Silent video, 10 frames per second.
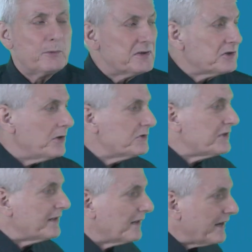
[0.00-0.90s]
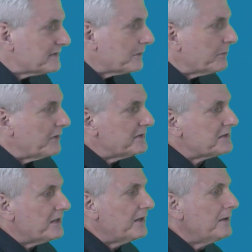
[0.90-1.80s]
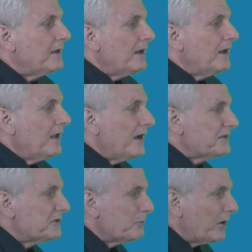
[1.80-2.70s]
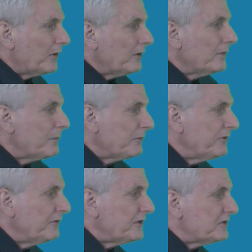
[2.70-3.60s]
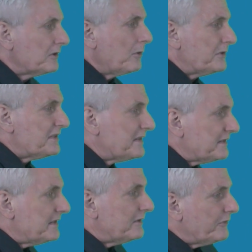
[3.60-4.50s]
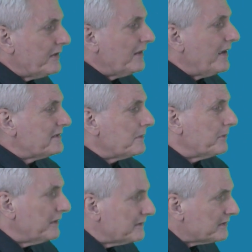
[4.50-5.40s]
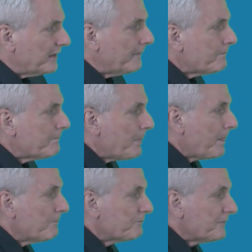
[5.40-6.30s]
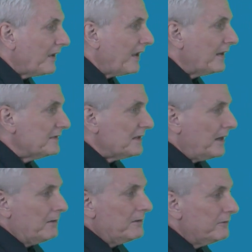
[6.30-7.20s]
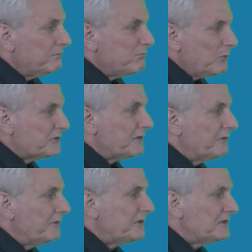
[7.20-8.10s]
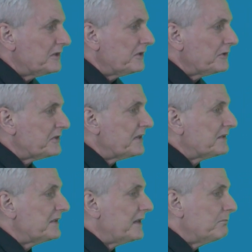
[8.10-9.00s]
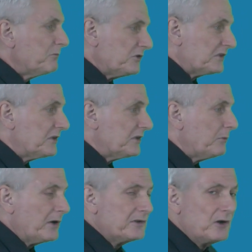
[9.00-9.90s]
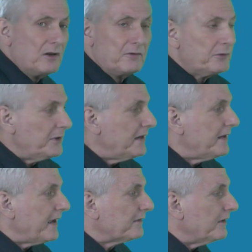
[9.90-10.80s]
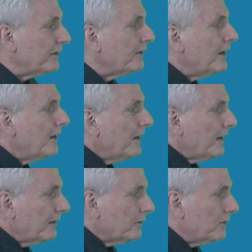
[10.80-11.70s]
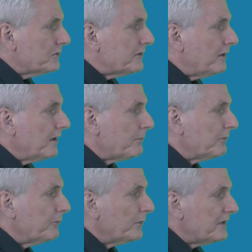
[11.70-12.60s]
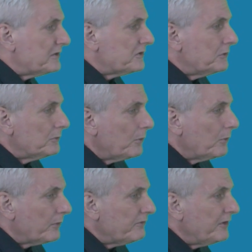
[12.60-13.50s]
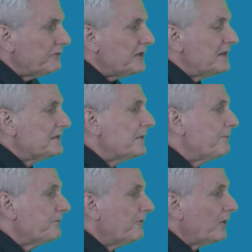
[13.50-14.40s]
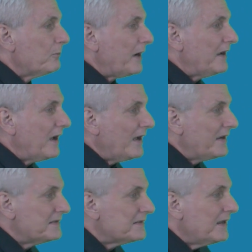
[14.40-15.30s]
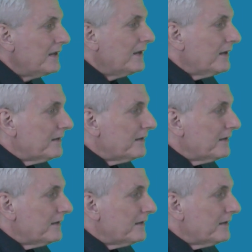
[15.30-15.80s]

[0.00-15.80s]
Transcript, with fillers: southwest coast and Alaska Peninsula. Highs tomorrow, upper 50s, lower 60s for the Alaska Peninsula, and uh, mostly 50s to near 60, 61, call it for Adak there. Lows, upper 40s to lower 50s, followed by highs,